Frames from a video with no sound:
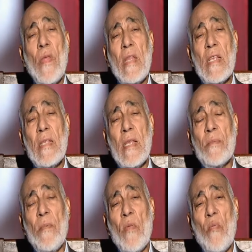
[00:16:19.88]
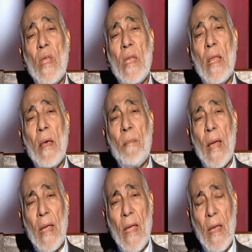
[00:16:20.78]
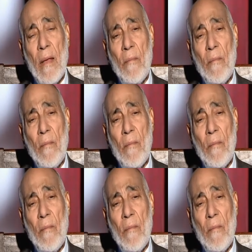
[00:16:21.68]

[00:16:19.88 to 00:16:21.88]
the distance between Mecca